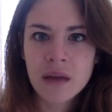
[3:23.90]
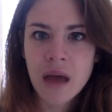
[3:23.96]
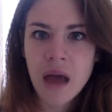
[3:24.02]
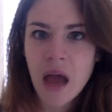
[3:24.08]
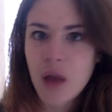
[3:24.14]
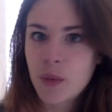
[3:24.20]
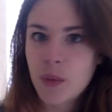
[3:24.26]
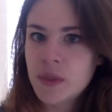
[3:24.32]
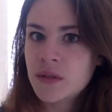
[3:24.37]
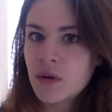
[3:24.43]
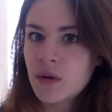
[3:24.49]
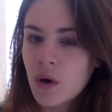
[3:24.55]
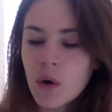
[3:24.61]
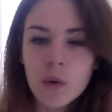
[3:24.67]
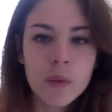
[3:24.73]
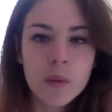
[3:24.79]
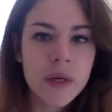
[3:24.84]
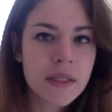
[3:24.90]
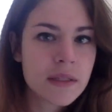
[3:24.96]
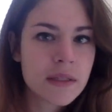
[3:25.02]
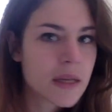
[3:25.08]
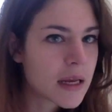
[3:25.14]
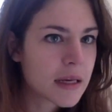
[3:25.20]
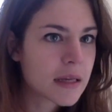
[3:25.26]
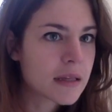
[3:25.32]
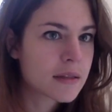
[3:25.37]
I was always
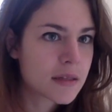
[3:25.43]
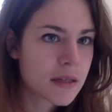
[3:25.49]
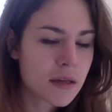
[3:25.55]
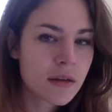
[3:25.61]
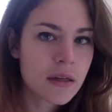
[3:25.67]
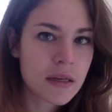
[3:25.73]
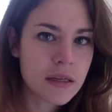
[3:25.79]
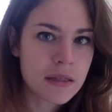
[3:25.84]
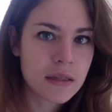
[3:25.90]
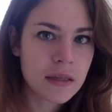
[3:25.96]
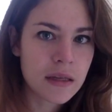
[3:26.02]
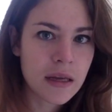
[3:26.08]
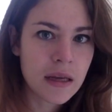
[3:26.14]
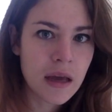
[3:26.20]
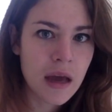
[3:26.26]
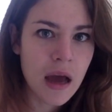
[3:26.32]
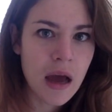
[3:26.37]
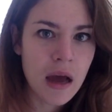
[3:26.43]
taken seriously.